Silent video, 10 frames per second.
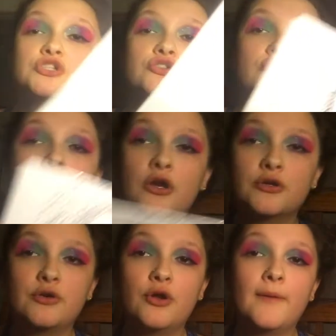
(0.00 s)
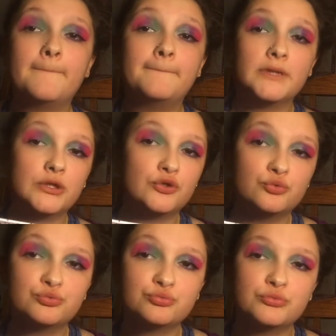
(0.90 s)
The dark
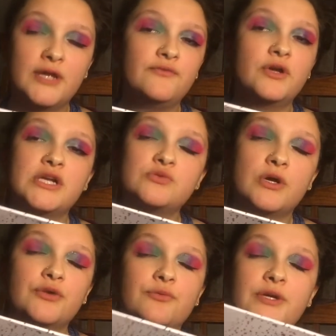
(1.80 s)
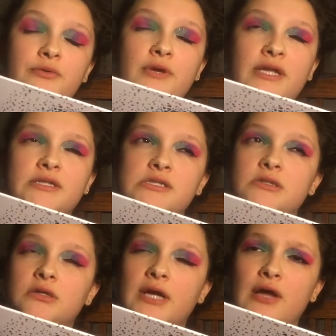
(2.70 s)
blue. If you guys want to recreate this
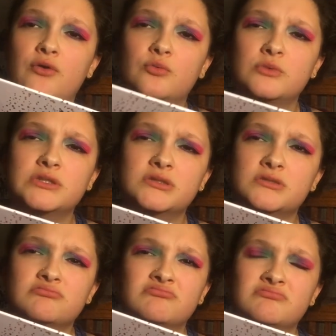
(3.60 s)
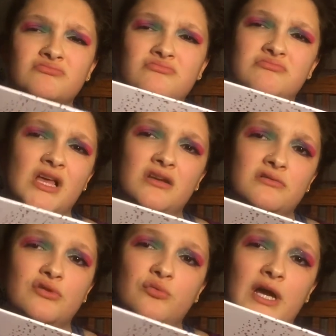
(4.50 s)
look at home, which I
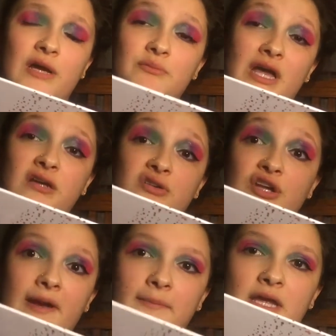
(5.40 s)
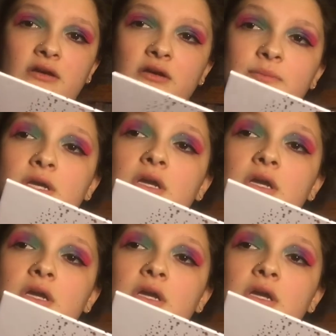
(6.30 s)
don't know why, I'm not good at makeup.